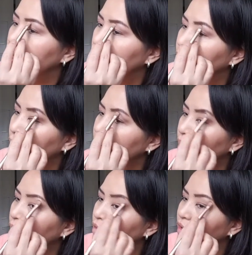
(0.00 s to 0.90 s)
The Wet
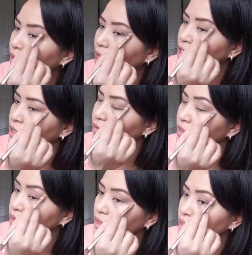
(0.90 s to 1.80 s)
n Wild foundation
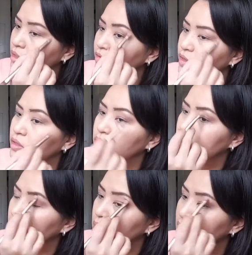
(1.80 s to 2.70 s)
still
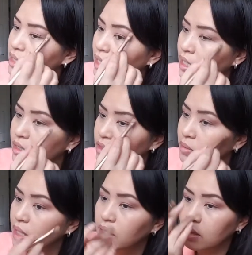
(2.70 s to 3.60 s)
feels sticky
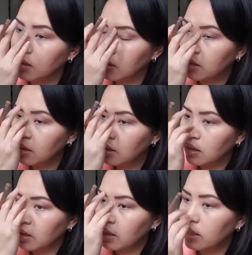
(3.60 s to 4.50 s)
to me.
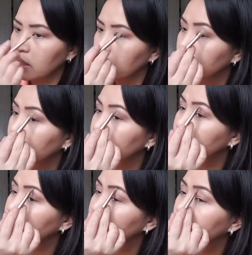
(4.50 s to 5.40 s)

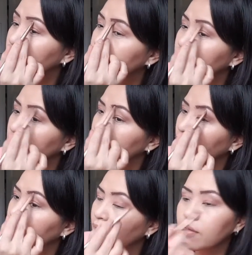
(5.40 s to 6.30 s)
And I don't
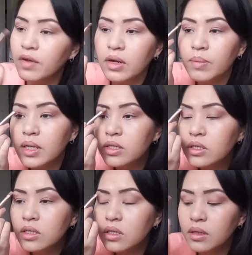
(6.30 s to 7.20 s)
really like that very
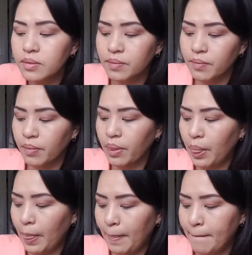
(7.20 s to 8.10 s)
much.
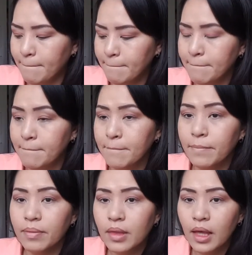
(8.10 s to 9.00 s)

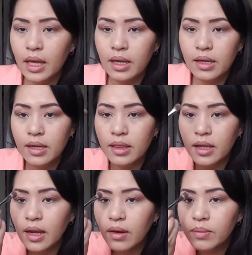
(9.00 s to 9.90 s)
Okay,
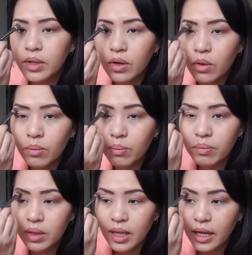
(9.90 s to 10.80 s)
and then now I'm gonna go
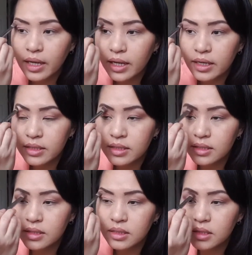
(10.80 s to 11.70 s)
blend in because
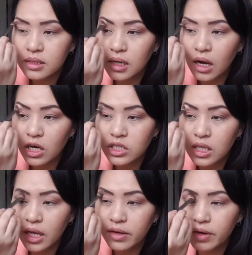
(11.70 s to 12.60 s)
this is still a
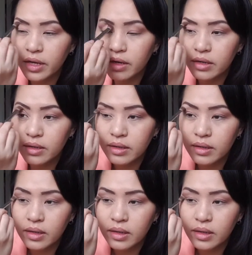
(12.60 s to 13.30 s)
harsh line right here.